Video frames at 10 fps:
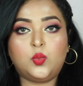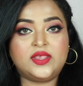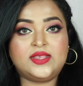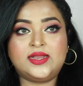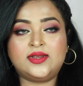
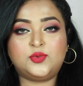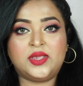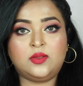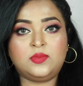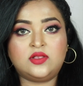within
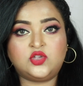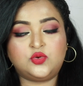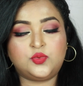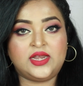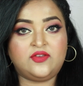20 minutes
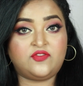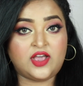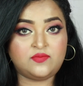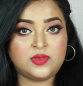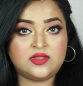to
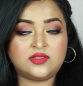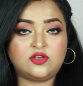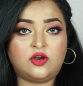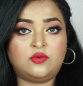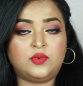25
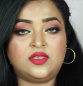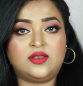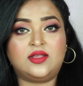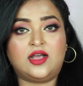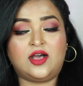minutes or
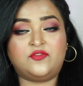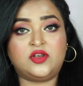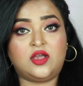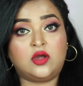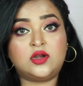within half
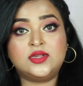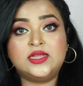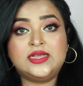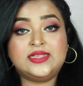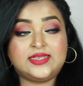an hour,
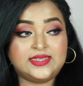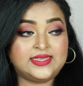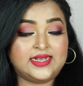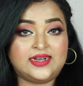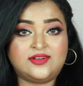
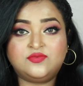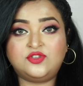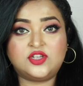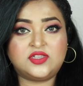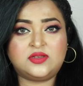this
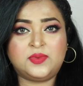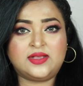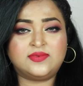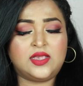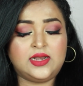just
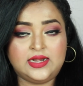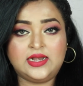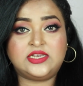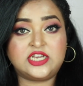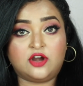becomes a
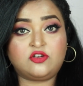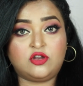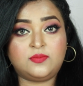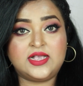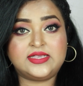little dark
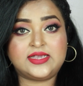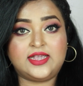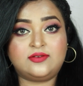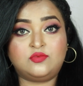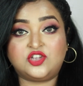on my
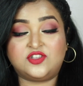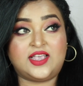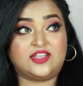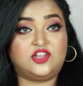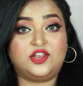skin, which
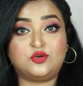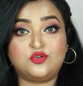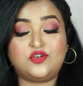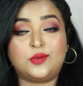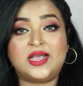is actually
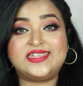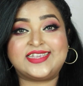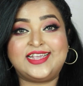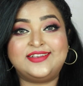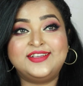good for my
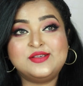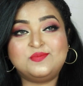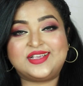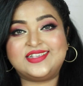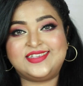skin
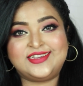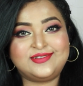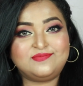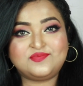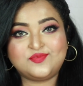because
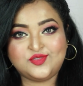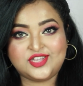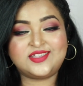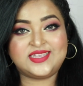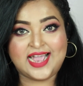it
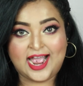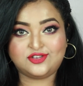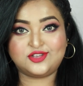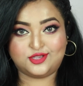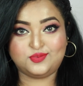just
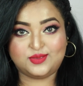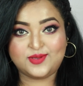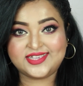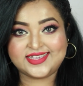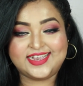adjusts with
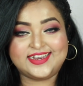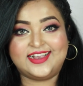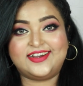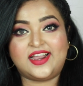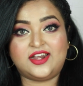my skin
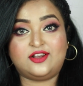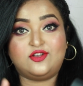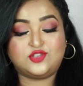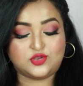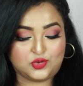color and it
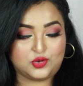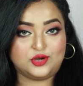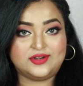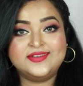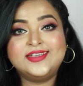looks
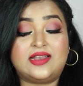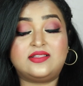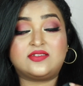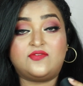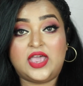good.
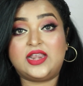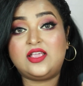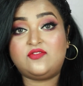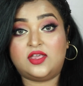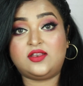And it's a
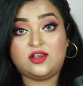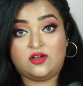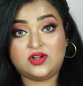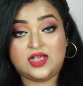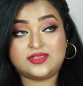very, very
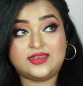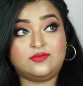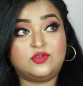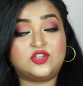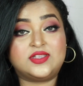long
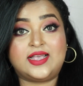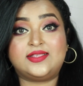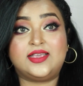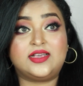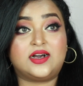lasting, which is,
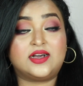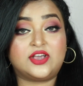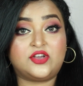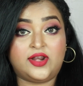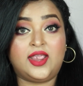I think,
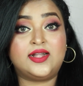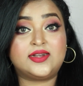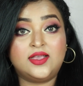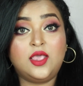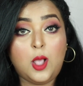a
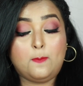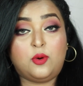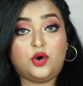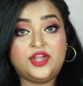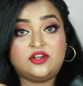great
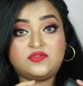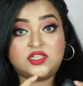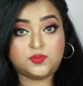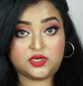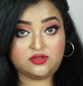point of
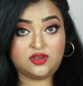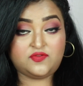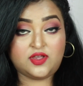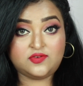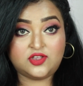this
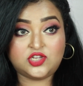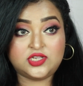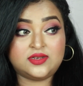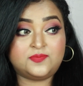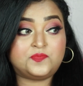particular
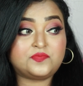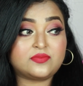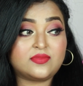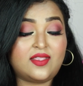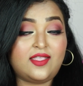
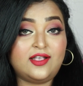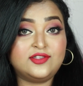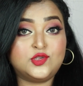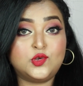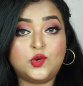
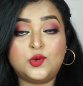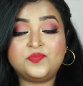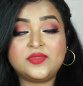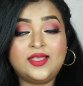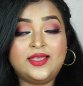foundation. So